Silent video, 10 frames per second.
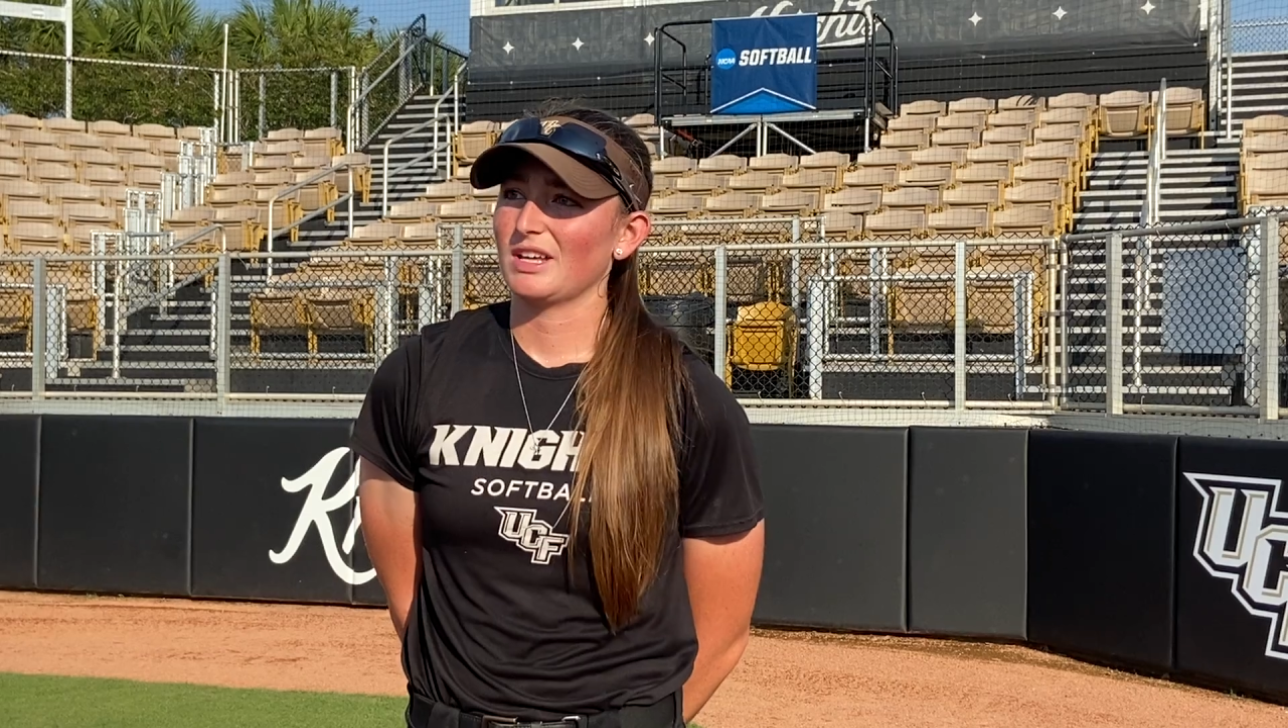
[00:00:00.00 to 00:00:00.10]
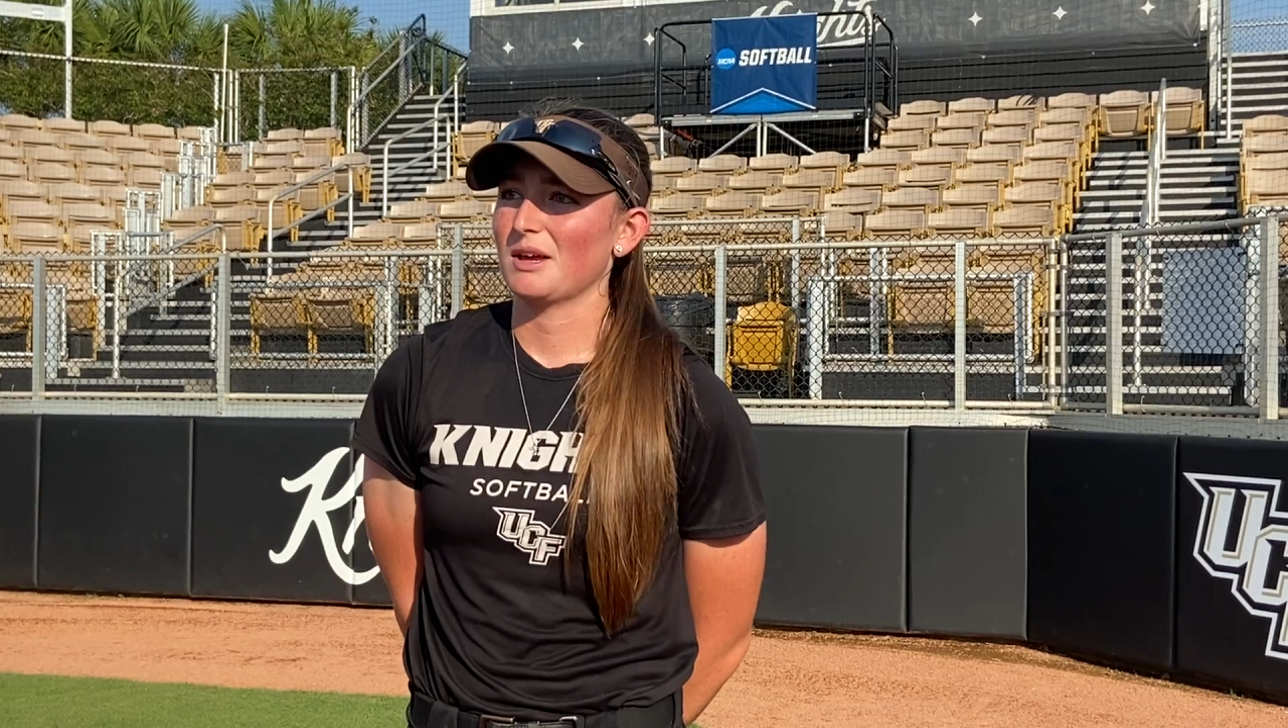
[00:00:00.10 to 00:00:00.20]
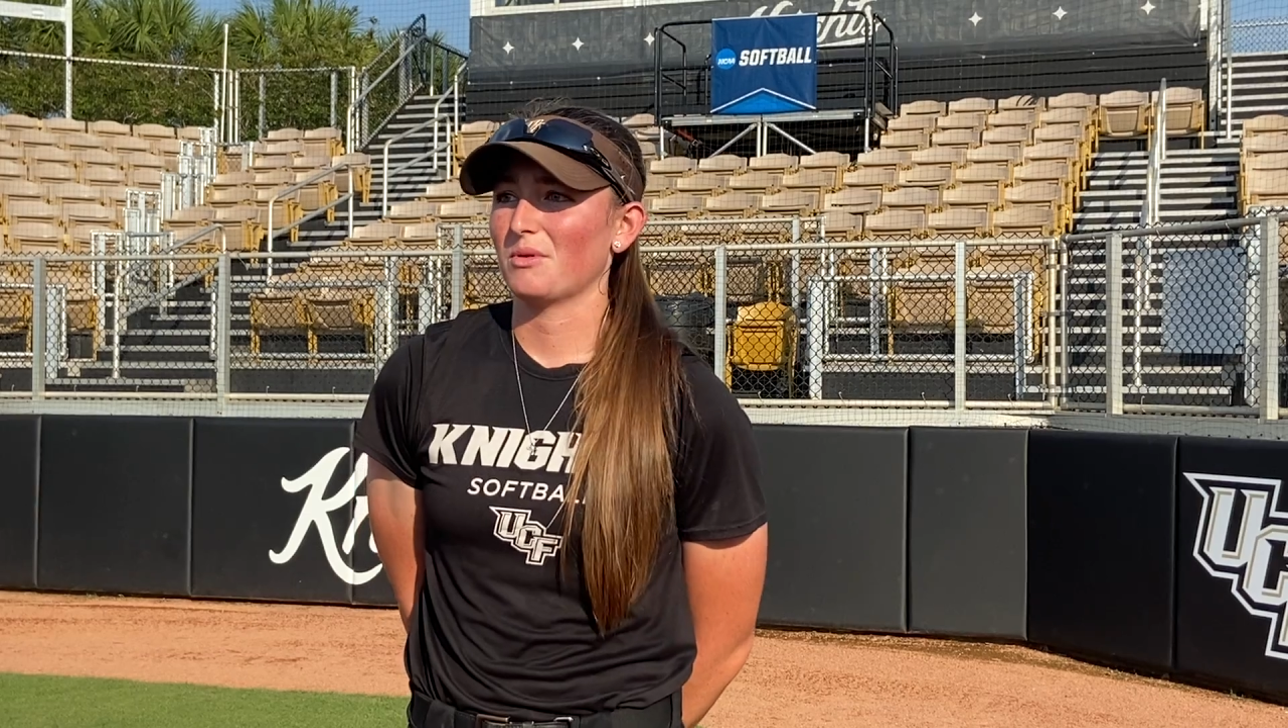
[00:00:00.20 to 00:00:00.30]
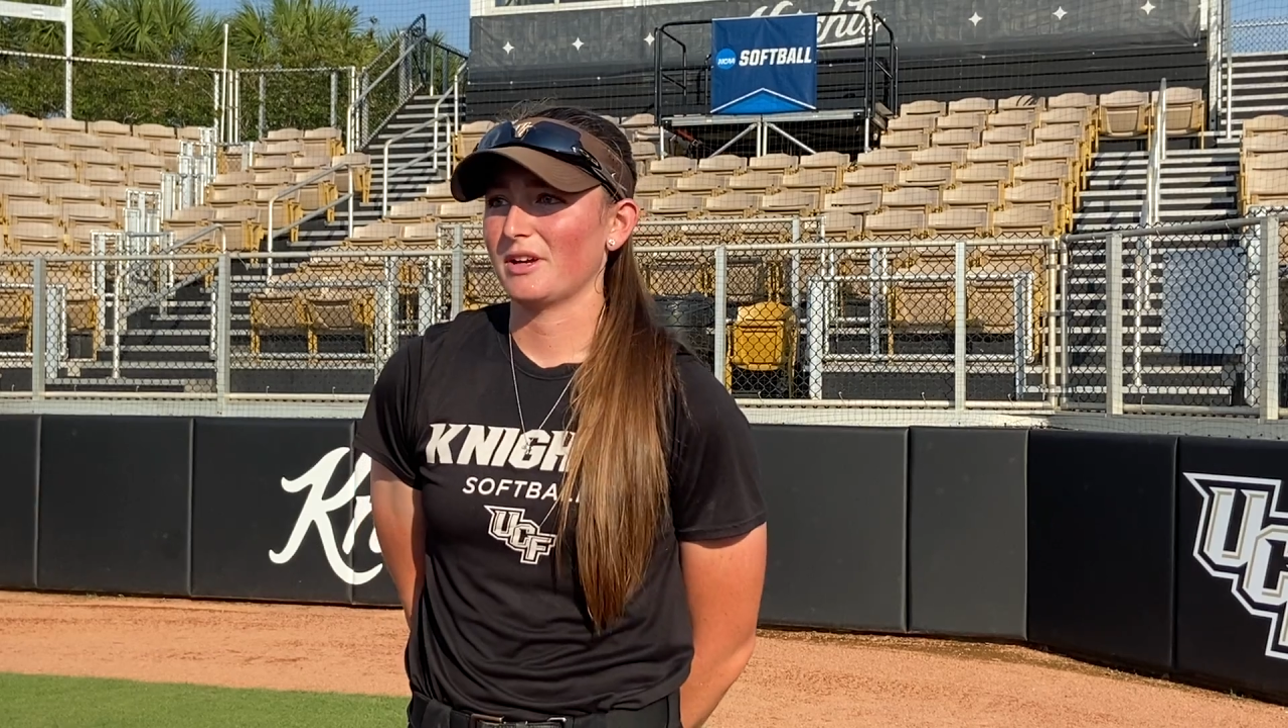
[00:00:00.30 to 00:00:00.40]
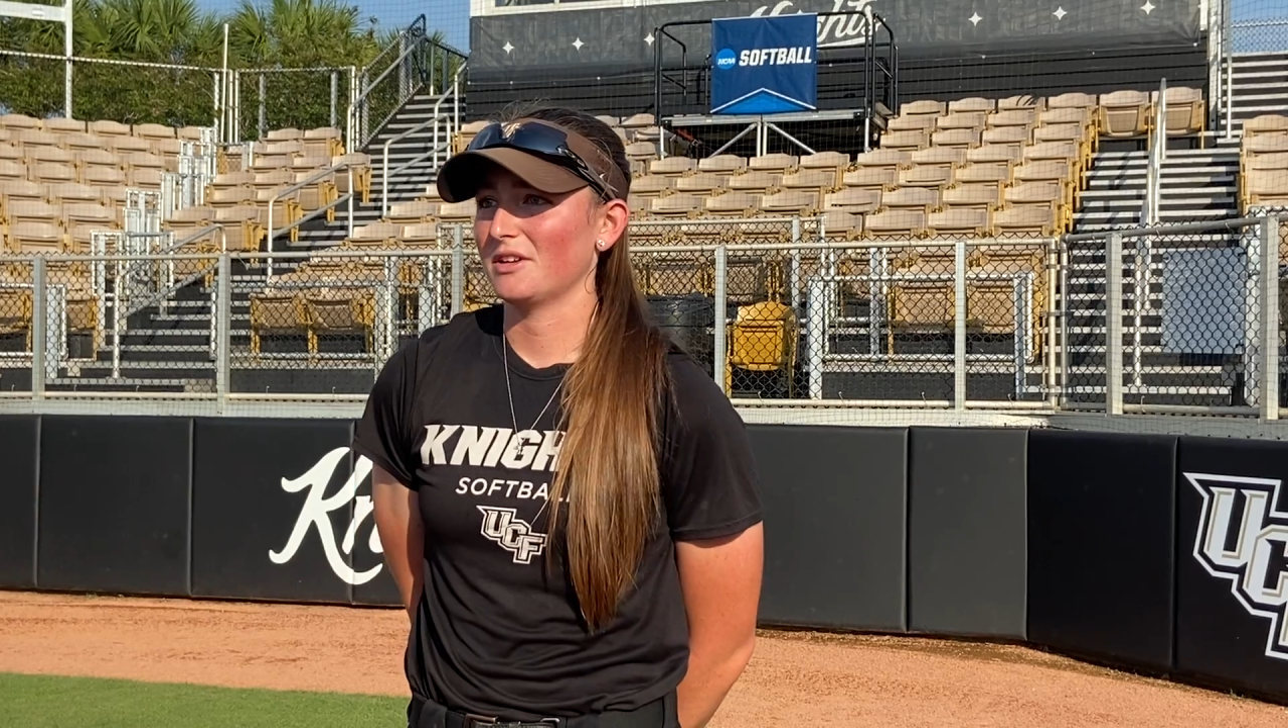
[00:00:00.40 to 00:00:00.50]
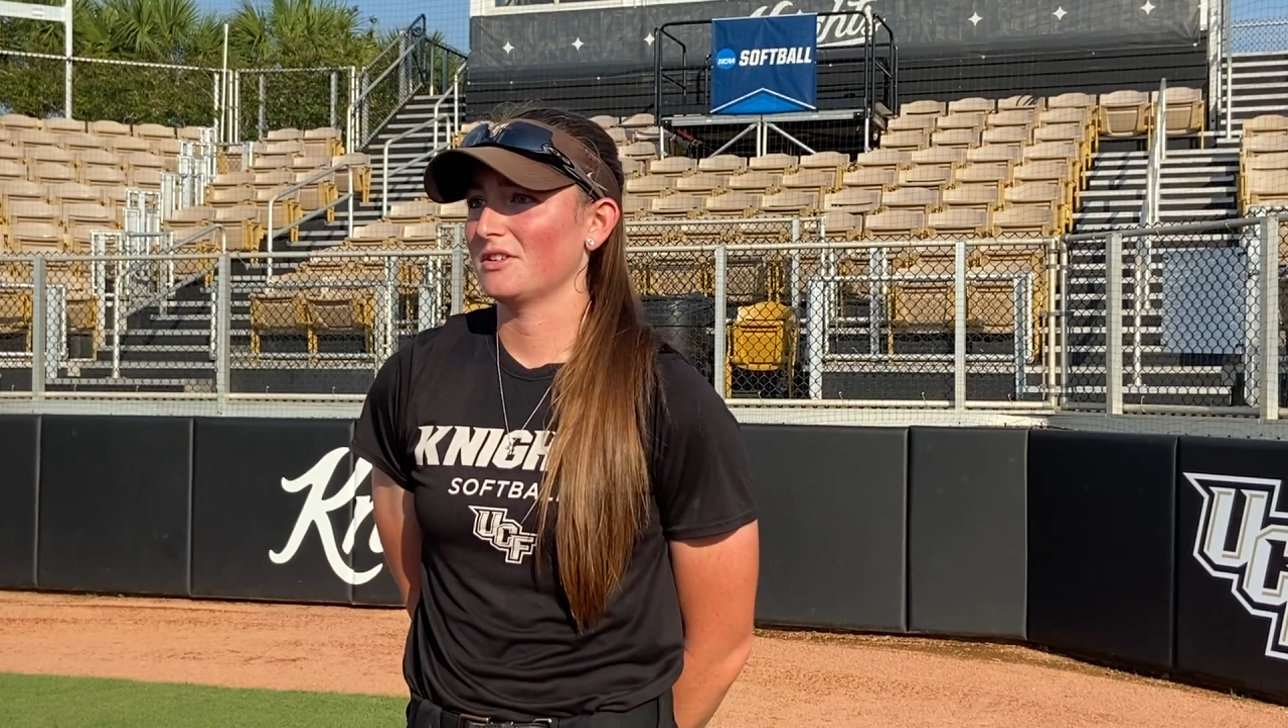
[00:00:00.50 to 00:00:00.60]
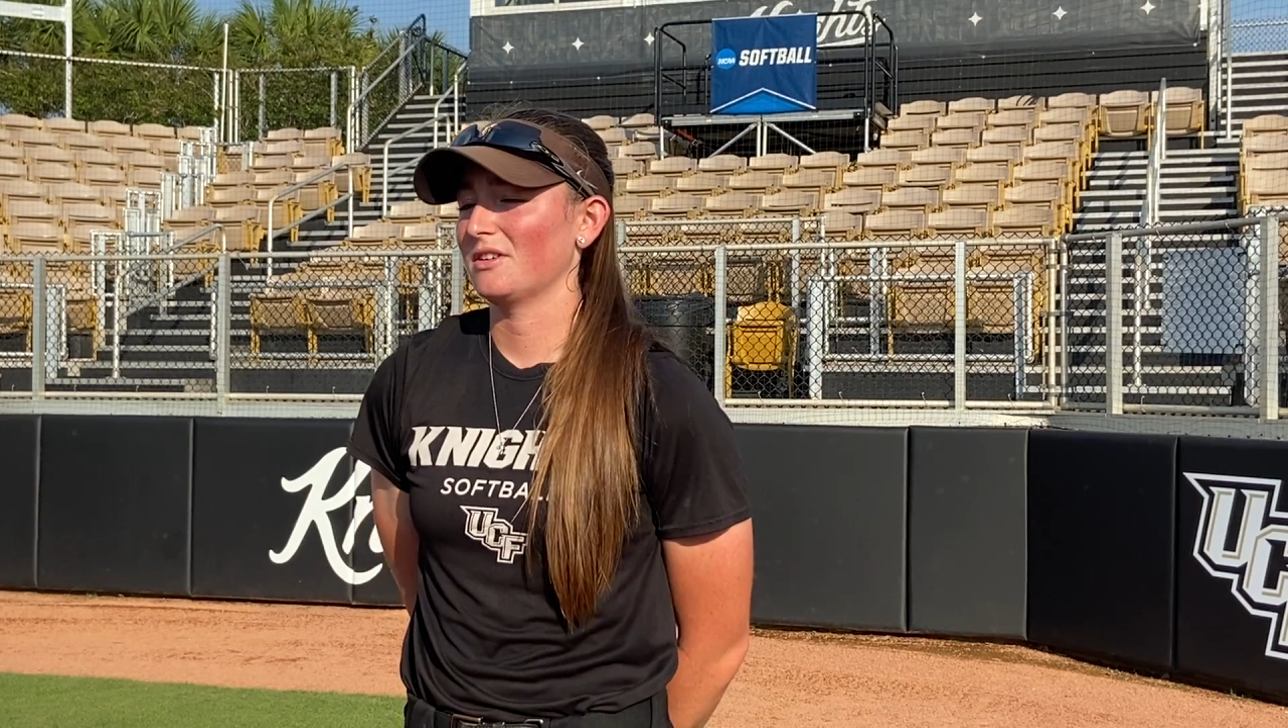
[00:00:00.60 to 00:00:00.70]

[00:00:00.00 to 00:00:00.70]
that I play under,